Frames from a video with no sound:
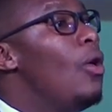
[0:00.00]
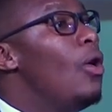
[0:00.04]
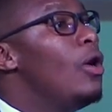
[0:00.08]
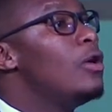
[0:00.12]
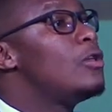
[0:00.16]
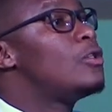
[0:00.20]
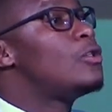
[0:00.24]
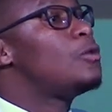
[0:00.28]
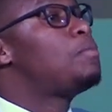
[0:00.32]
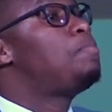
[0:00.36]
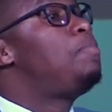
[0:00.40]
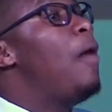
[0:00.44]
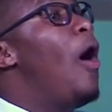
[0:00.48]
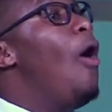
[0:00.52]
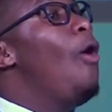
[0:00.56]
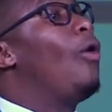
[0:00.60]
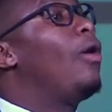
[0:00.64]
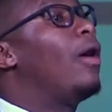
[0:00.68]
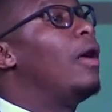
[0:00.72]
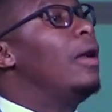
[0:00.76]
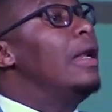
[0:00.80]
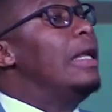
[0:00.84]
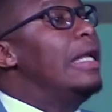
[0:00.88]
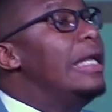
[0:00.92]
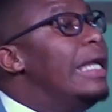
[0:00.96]

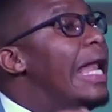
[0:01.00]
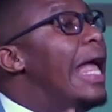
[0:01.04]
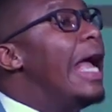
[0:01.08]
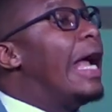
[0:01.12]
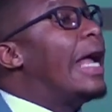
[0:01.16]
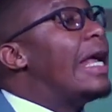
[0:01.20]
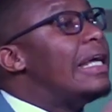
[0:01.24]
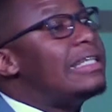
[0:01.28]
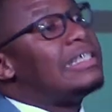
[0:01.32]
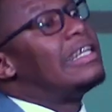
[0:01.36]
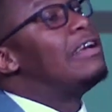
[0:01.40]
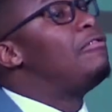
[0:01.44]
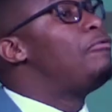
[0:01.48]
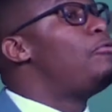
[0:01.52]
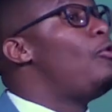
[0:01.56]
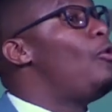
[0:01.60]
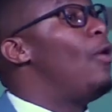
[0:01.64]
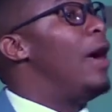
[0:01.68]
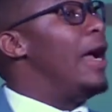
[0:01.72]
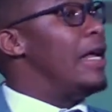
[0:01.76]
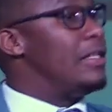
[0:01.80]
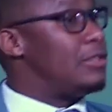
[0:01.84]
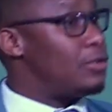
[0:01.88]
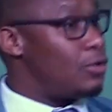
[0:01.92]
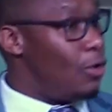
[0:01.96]
spoke negative
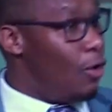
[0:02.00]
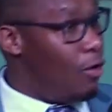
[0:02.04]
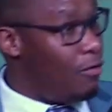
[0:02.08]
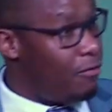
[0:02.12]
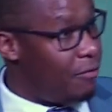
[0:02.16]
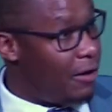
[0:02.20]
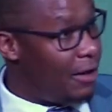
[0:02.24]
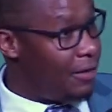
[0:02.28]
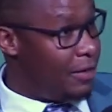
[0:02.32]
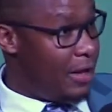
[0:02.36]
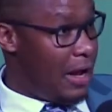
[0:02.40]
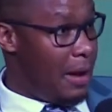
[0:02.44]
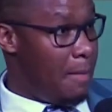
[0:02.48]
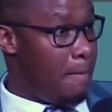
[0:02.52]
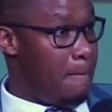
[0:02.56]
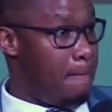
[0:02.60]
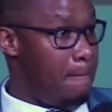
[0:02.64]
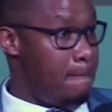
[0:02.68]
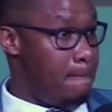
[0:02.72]
words over them.